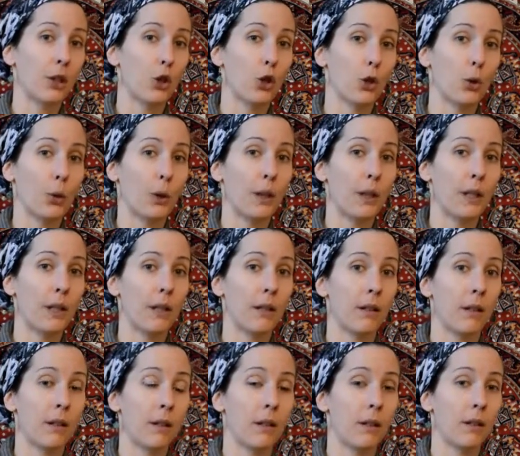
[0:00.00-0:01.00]
enjoyed
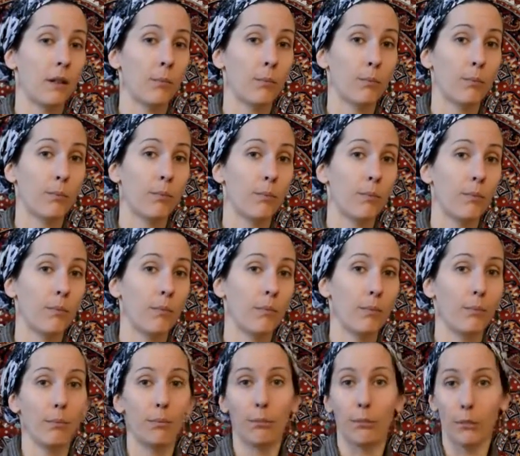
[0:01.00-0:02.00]

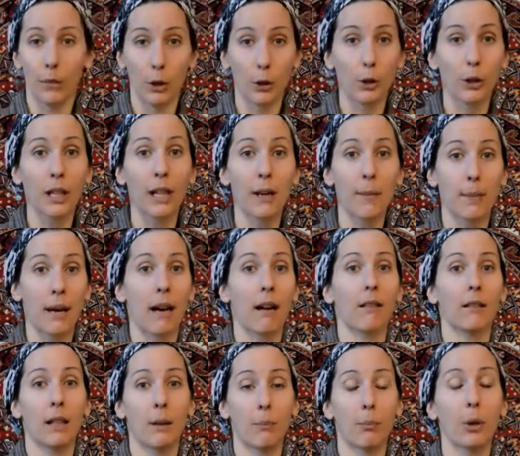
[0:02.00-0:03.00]
learning
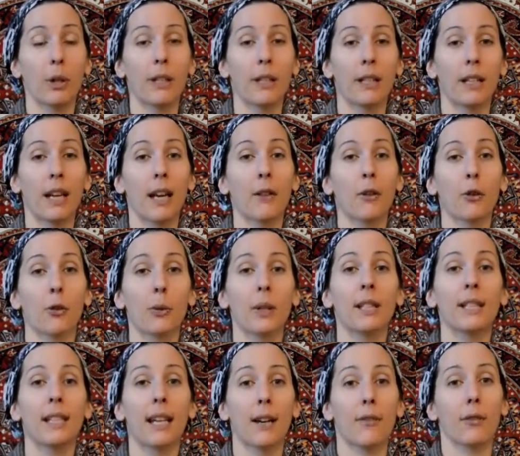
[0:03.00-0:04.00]
about and putting together
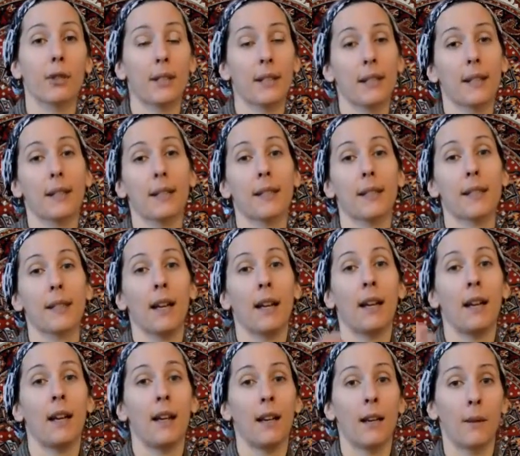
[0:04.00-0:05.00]
grids ever since
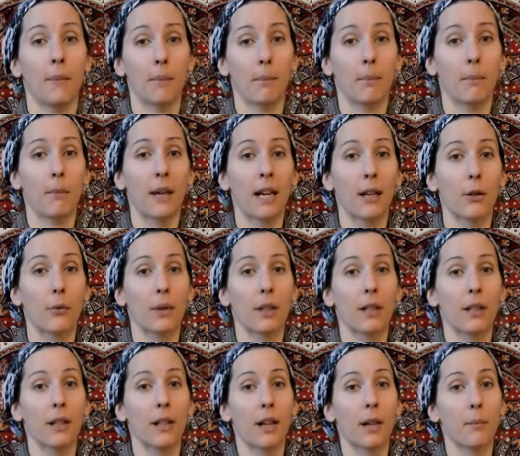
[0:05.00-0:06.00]
my
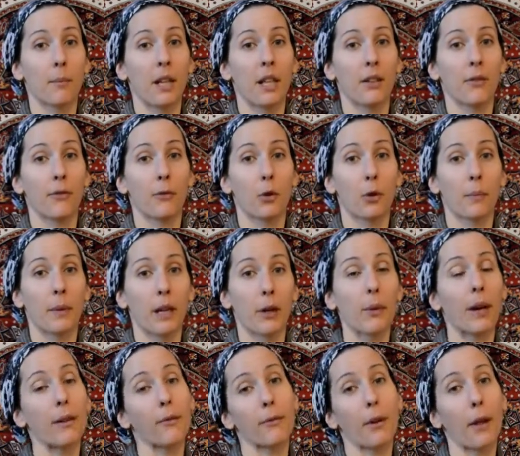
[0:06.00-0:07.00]
grid I made for my
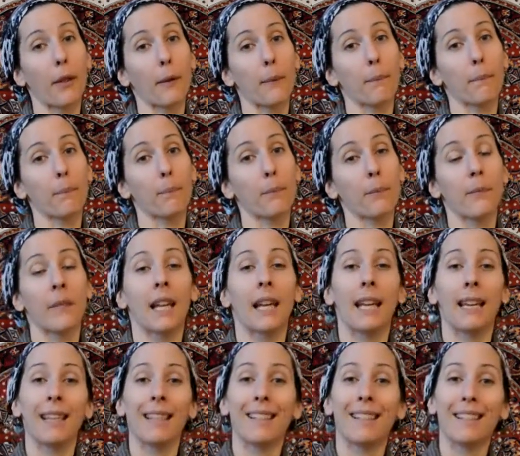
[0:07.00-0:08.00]
grandfather.
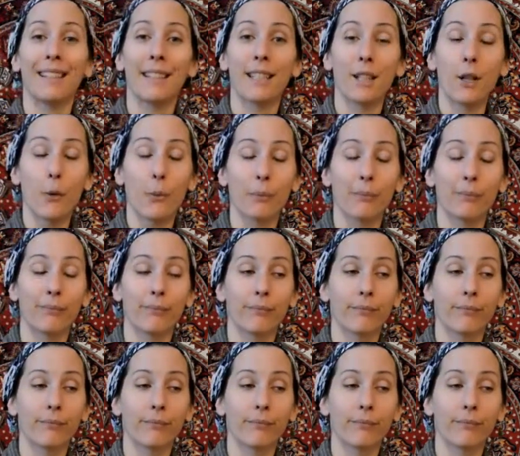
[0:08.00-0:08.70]
So,